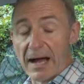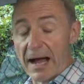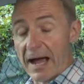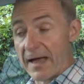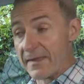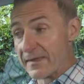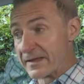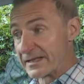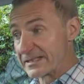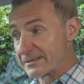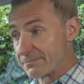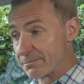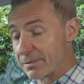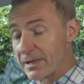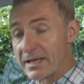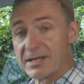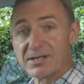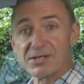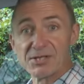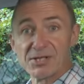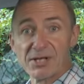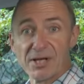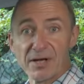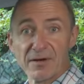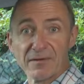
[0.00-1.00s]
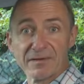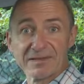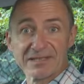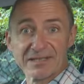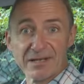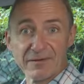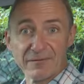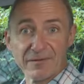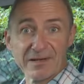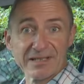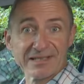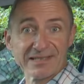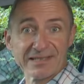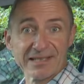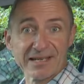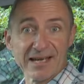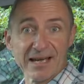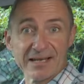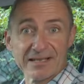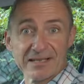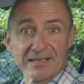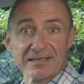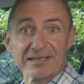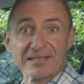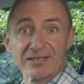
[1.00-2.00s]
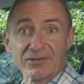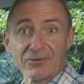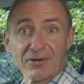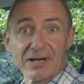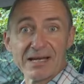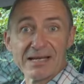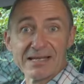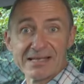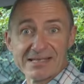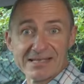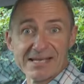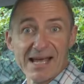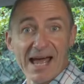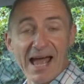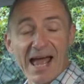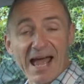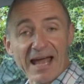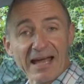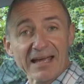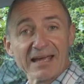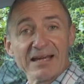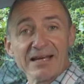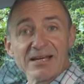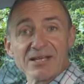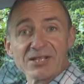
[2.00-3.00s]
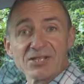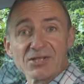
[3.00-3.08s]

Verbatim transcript: And there's plenty of sophisticated screen tech